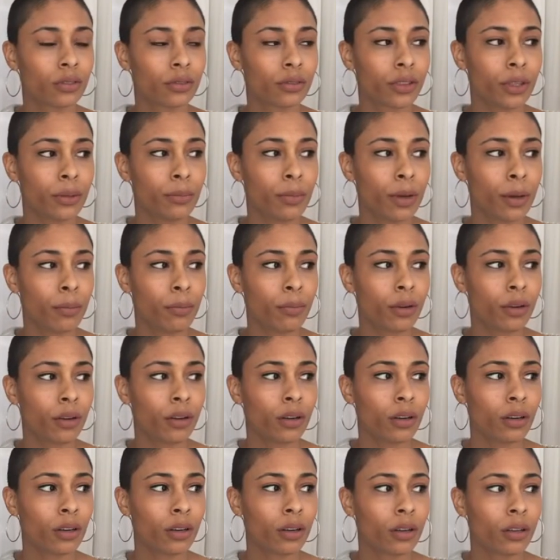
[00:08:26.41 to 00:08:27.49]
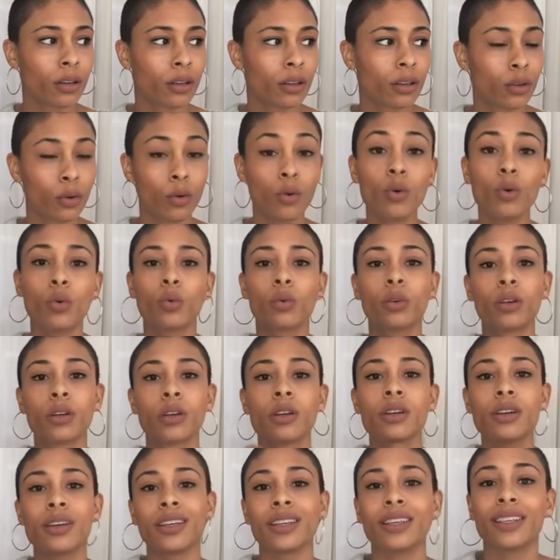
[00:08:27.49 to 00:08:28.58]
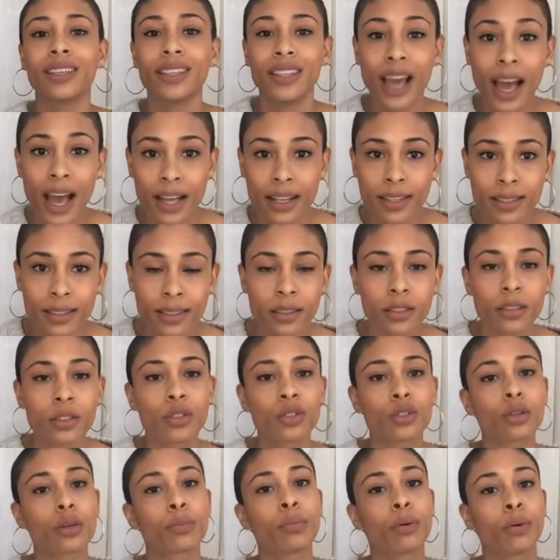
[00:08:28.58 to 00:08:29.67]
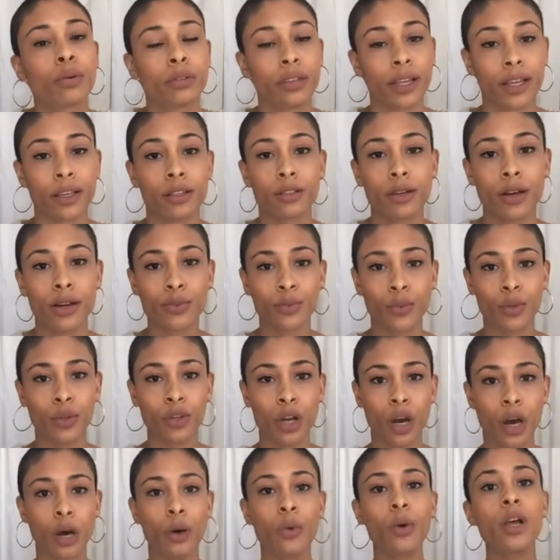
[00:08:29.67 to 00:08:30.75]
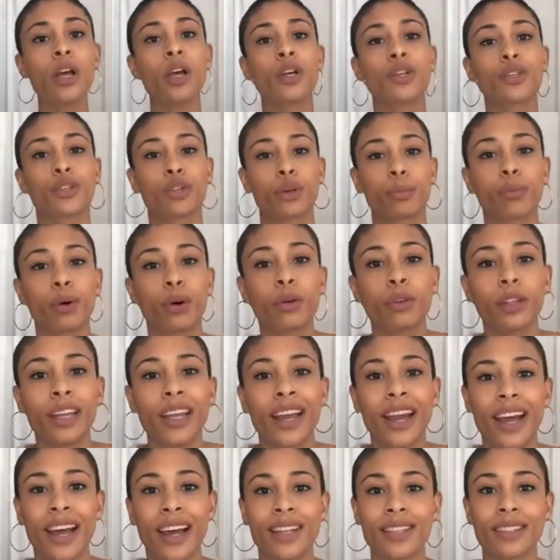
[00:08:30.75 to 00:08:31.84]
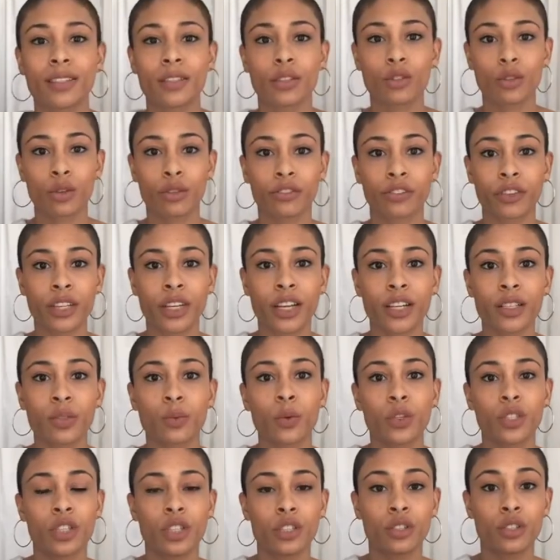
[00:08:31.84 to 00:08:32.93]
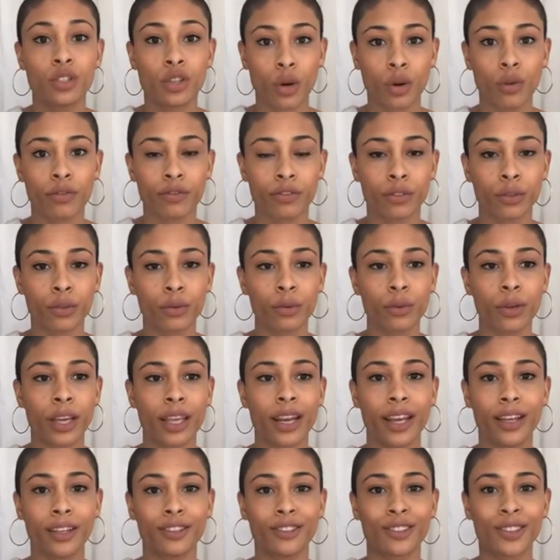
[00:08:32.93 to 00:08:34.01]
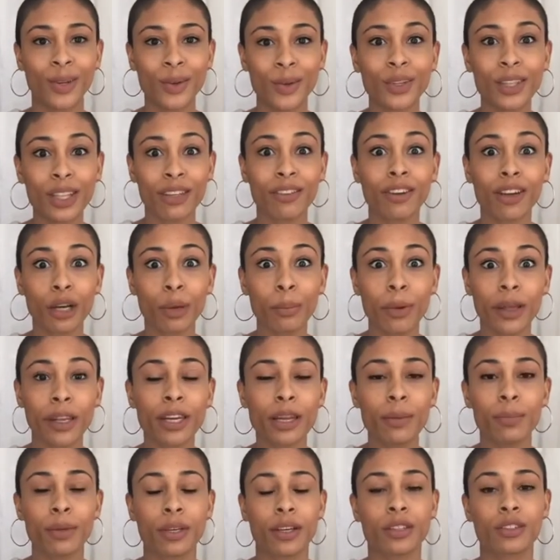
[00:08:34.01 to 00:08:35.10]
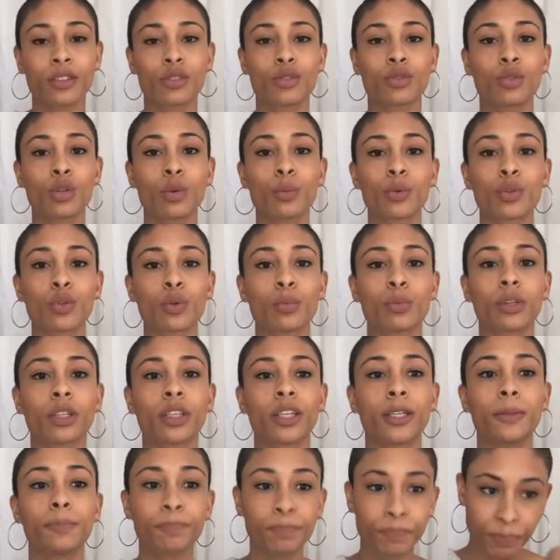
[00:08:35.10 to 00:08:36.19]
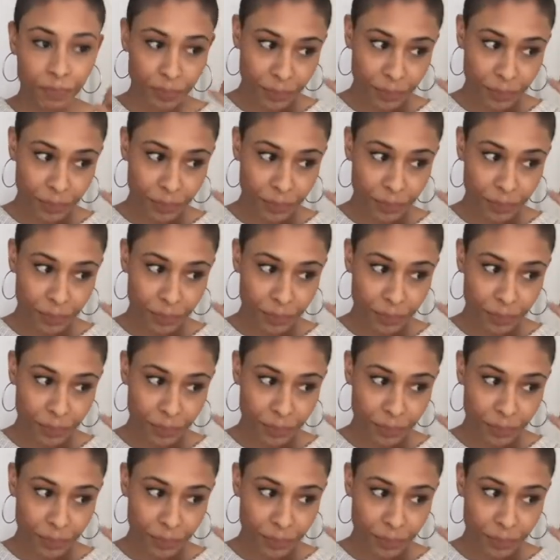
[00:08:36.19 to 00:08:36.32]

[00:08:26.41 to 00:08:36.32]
remember. Oh, yes, Chipotle. So as we know, Chipotle has the sofritas, which is tofu, and I totally recommend it because it's super, super good.